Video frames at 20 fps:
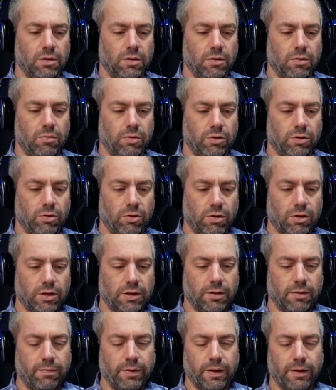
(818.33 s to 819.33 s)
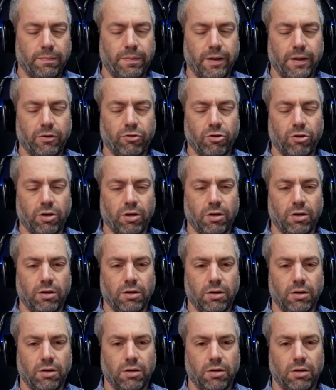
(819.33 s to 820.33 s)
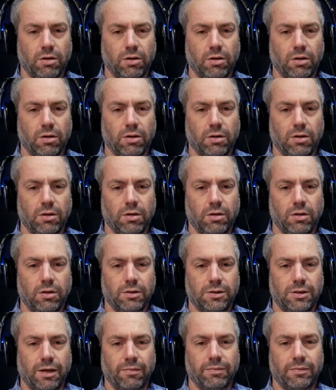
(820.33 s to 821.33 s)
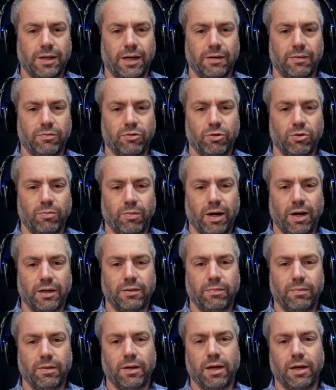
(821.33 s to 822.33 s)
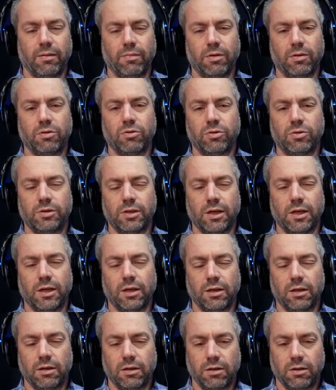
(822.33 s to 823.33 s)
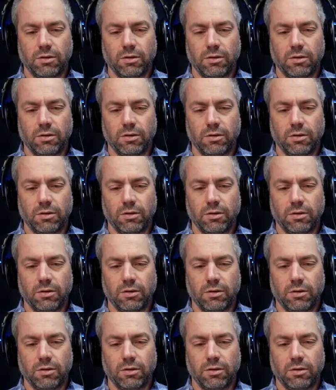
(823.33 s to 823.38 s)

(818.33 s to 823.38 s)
when you look at the big picture, sometimes you might be able to say,